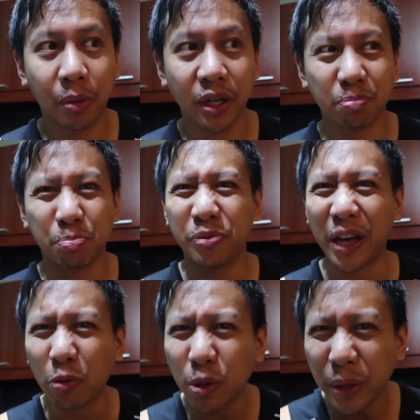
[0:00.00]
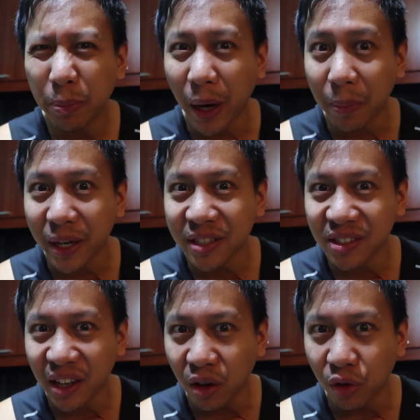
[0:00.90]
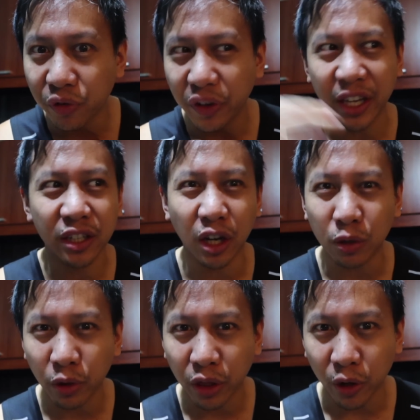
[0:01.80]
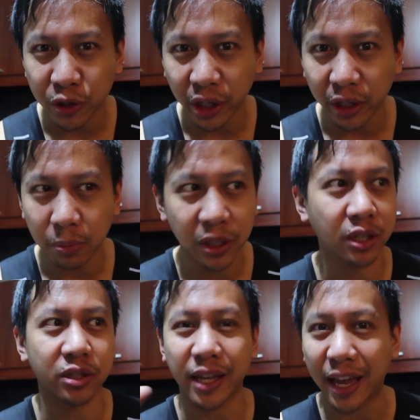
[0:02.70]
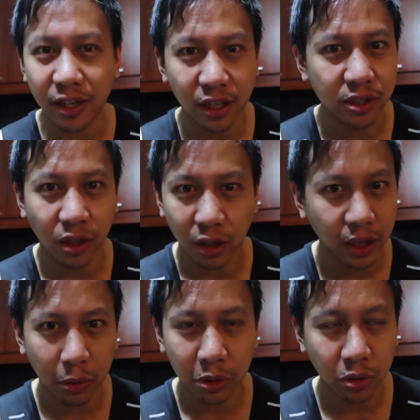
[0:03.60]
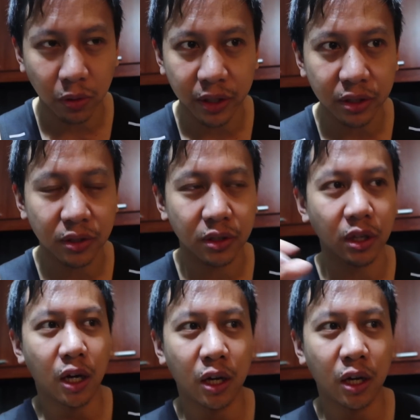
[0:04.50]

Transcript: but that would be by myself and not with RJ, because Canada's not allowing tourists.